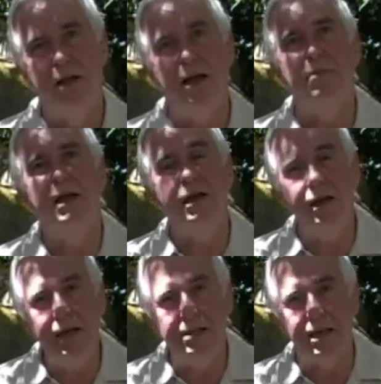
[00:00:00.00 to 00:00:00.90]
Now, to make it
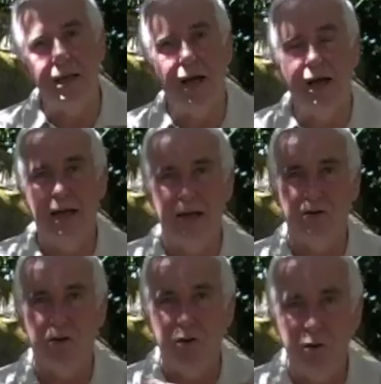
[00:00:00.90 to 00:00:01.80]
easy, I like
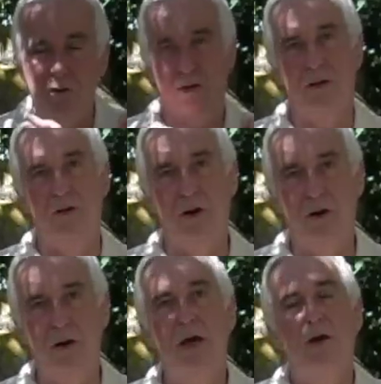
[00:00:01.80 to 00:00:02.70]
to cue to the
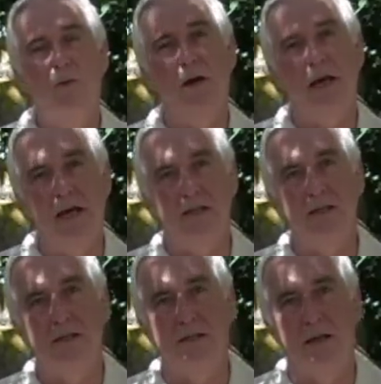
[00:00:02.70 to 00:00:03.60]
dog when he has
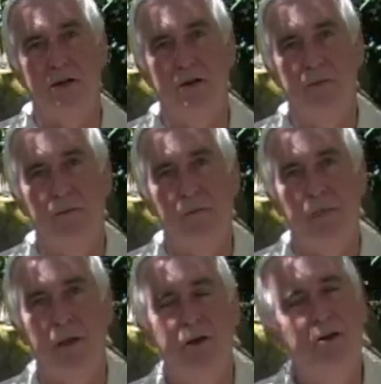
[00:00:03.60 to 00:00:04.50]
to sit.
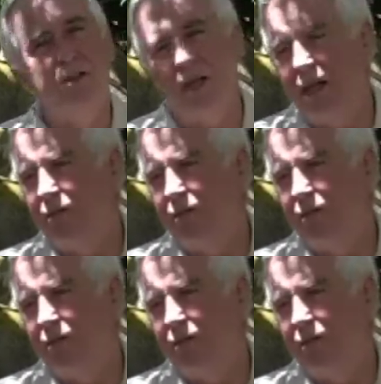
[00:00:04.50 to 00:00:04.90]
Usually,